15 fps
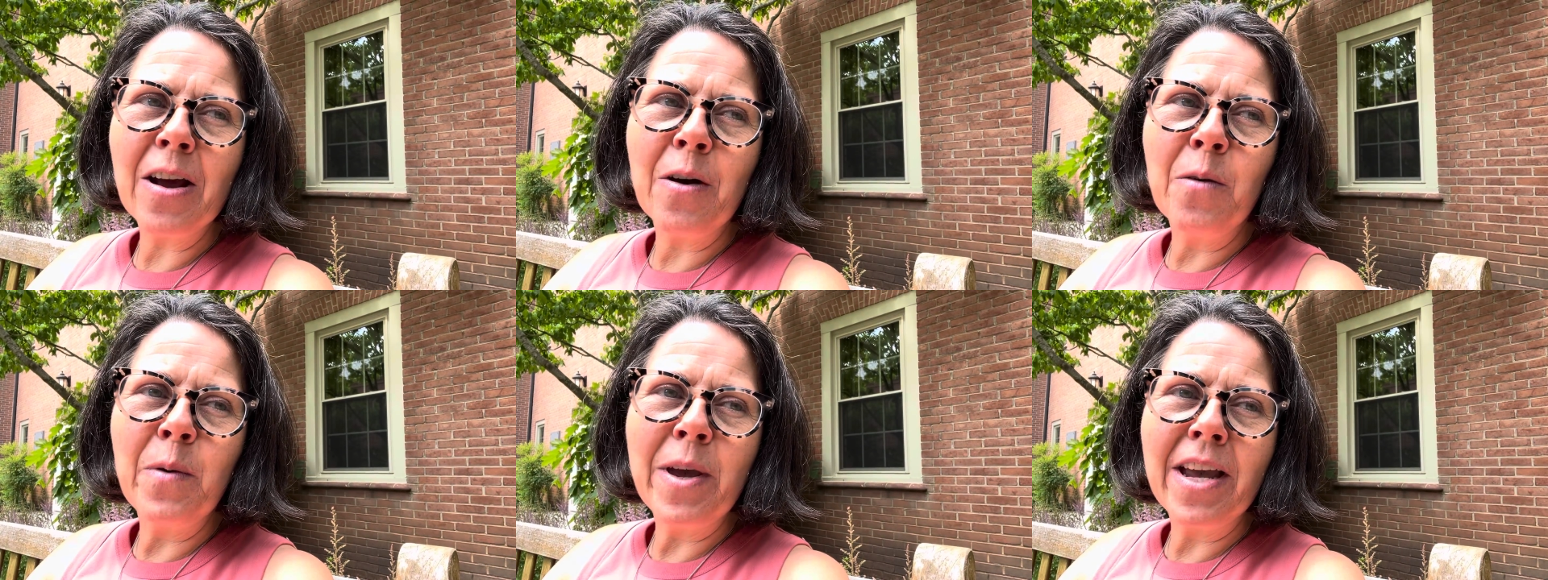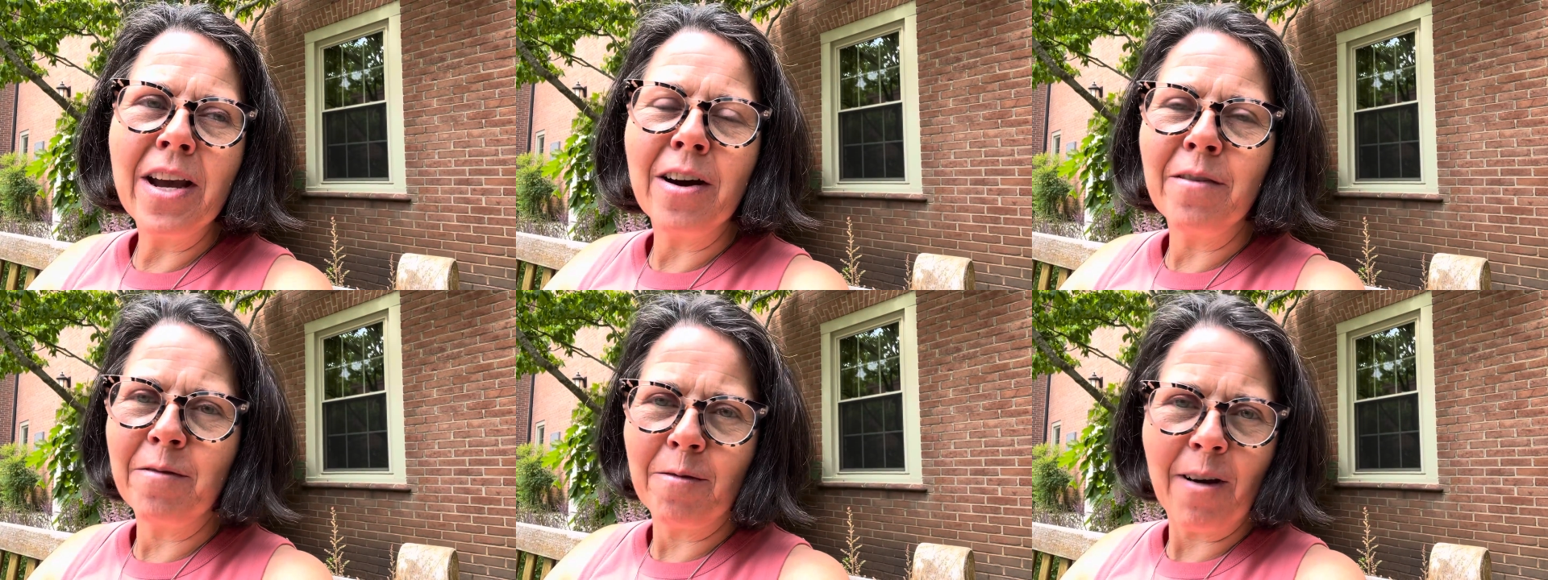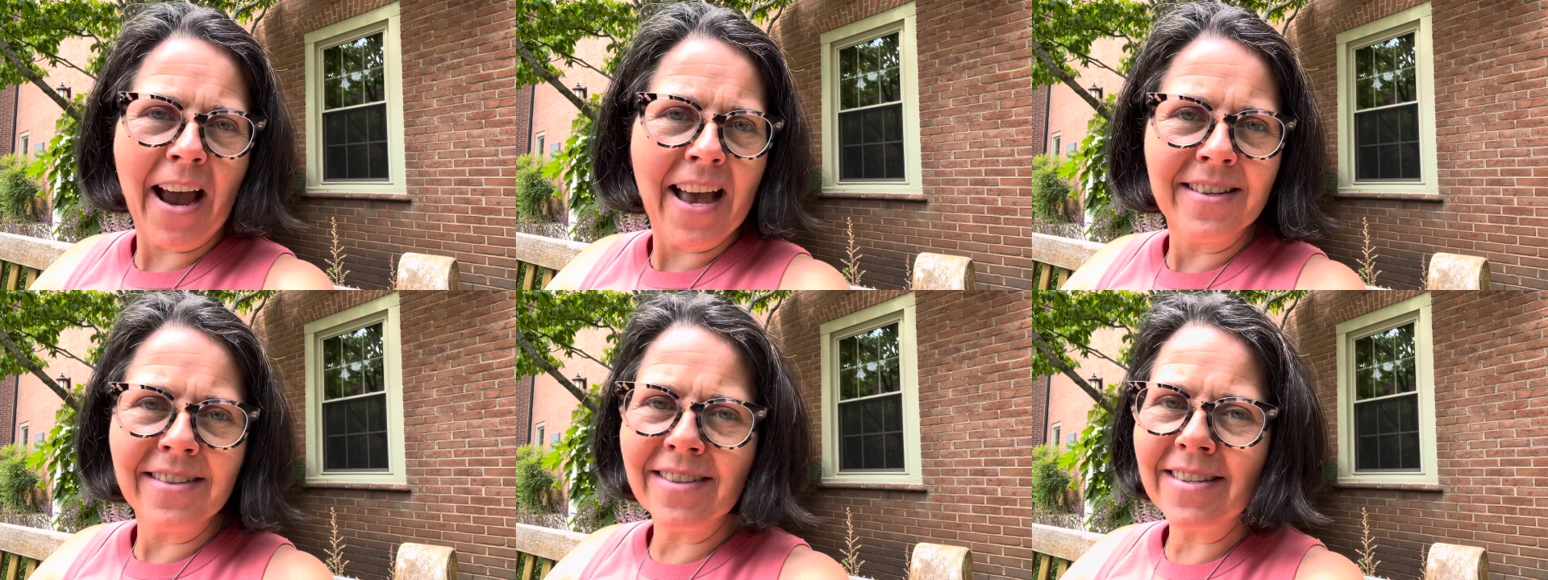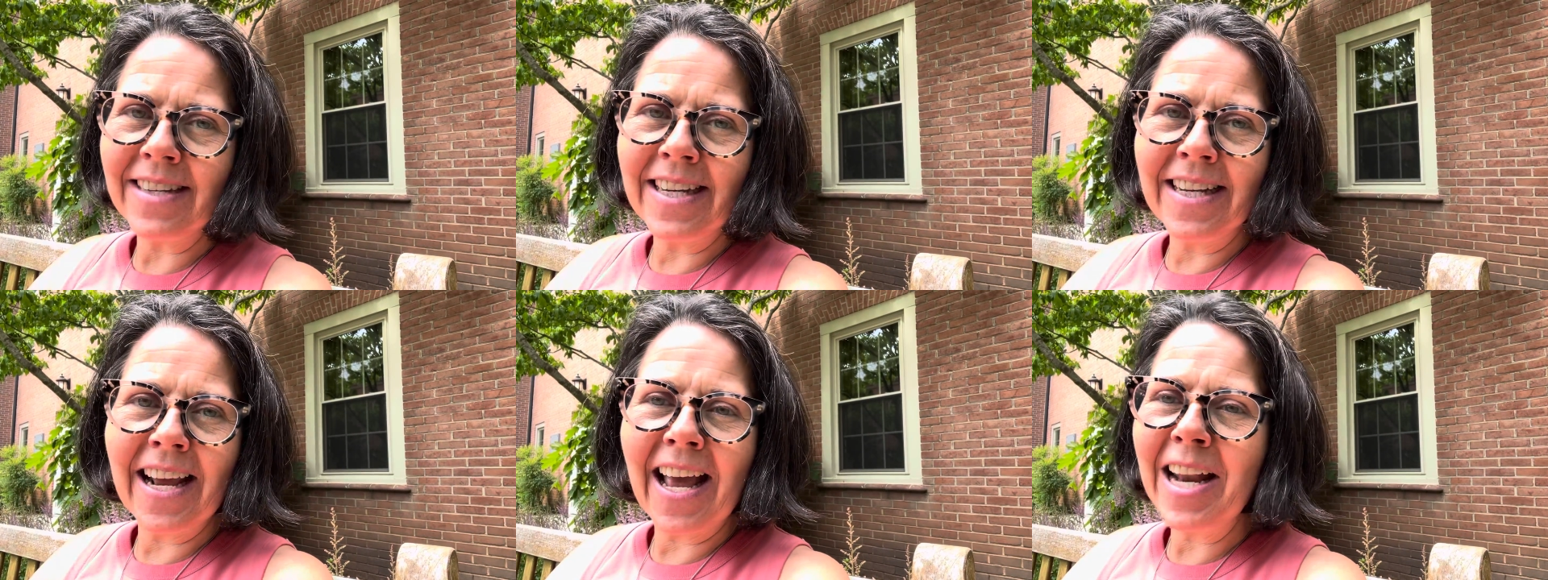a week of rest
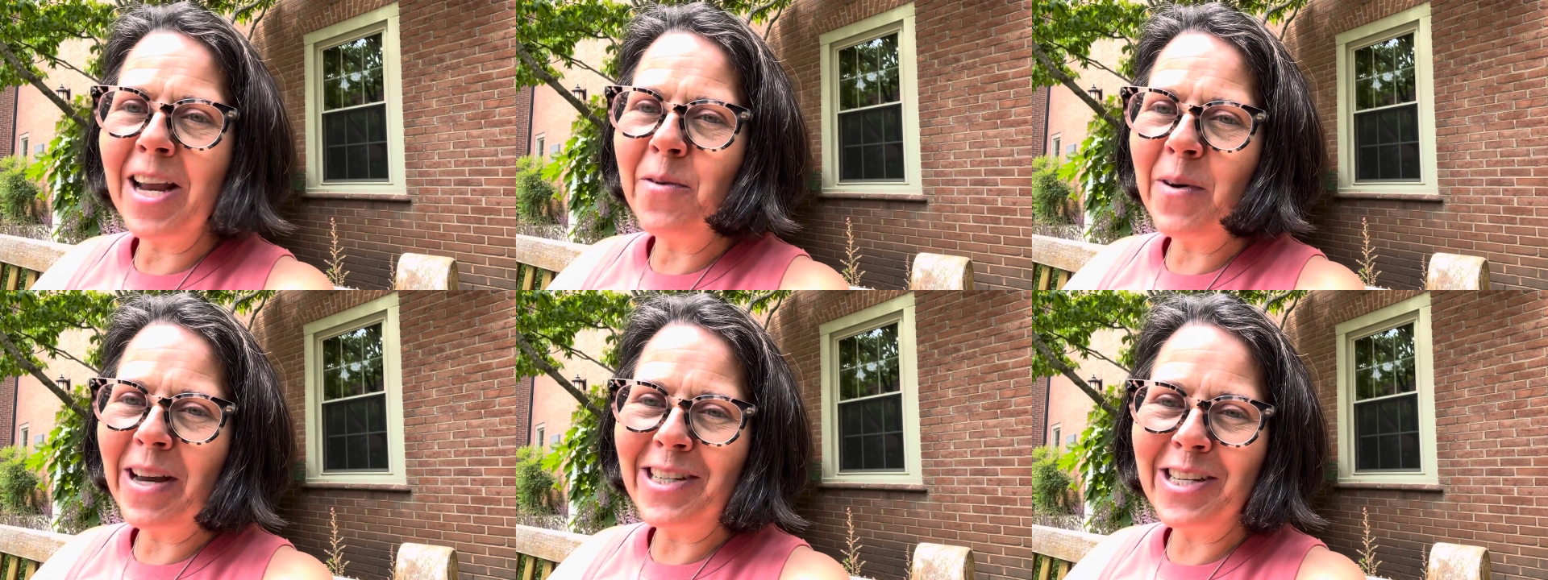in any way,